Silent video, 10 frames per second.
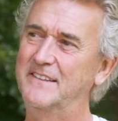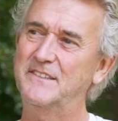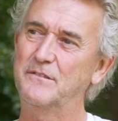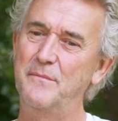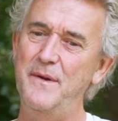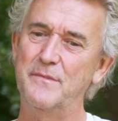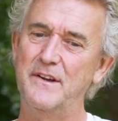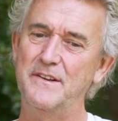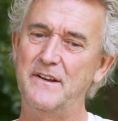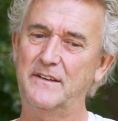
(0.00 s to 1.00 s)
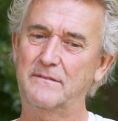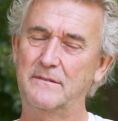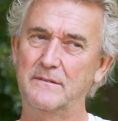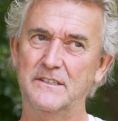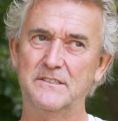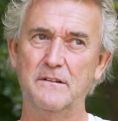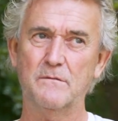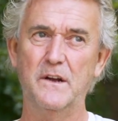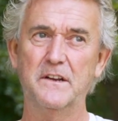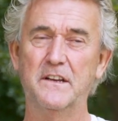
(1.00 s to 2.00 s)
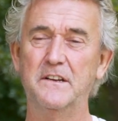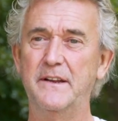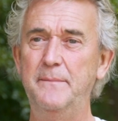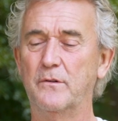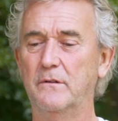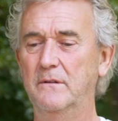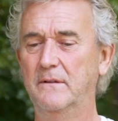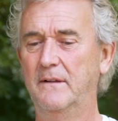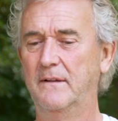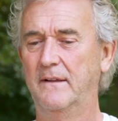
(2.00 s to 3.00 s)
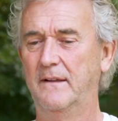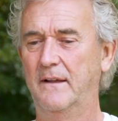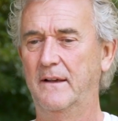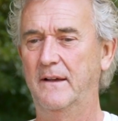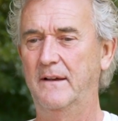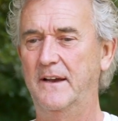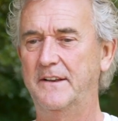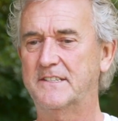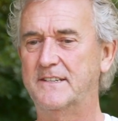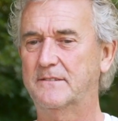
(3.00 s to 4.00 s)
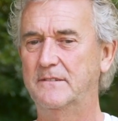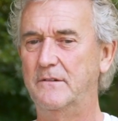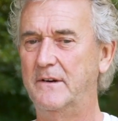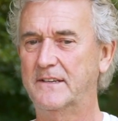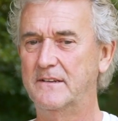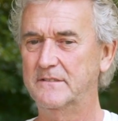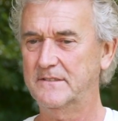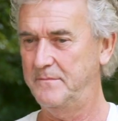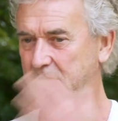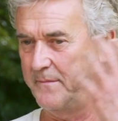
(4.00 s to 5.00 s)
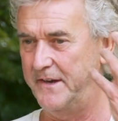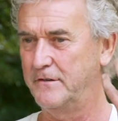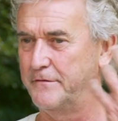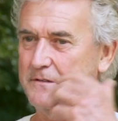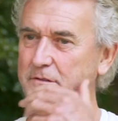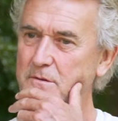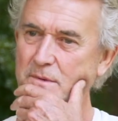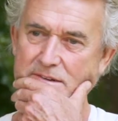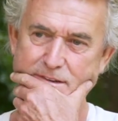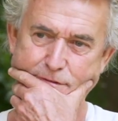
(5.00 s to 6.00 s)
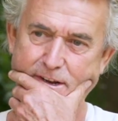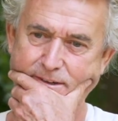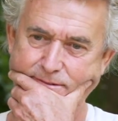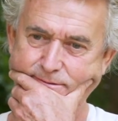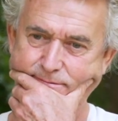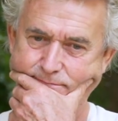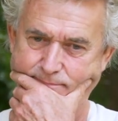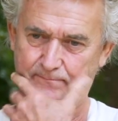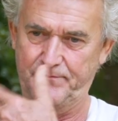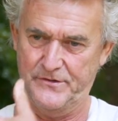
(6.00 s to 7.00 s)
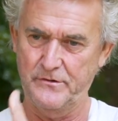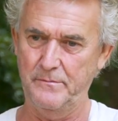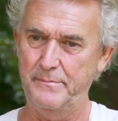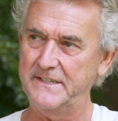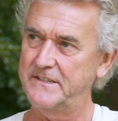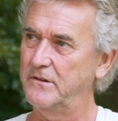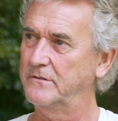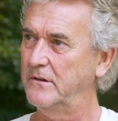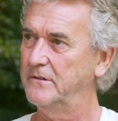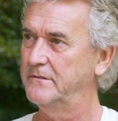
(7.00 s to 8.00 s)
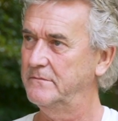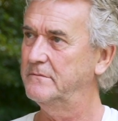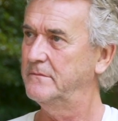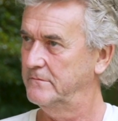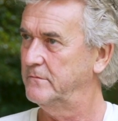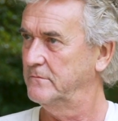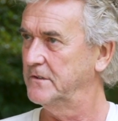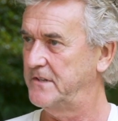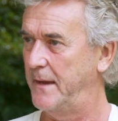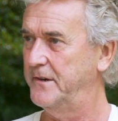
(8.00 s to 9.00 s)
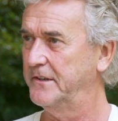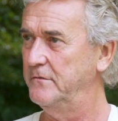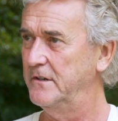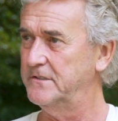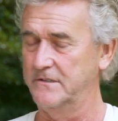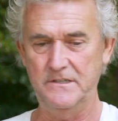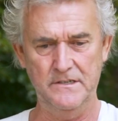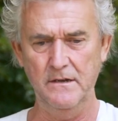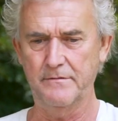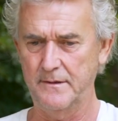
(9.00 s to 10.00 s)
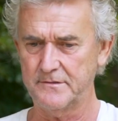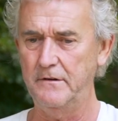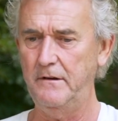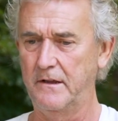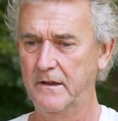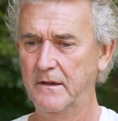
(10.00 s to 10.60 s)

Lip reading: I still remember, and I started writing in April, and I said, you know, I can't get my mind off it. Do you mind if I sort of base it on what's happening to us? They said, yeah, absolutely.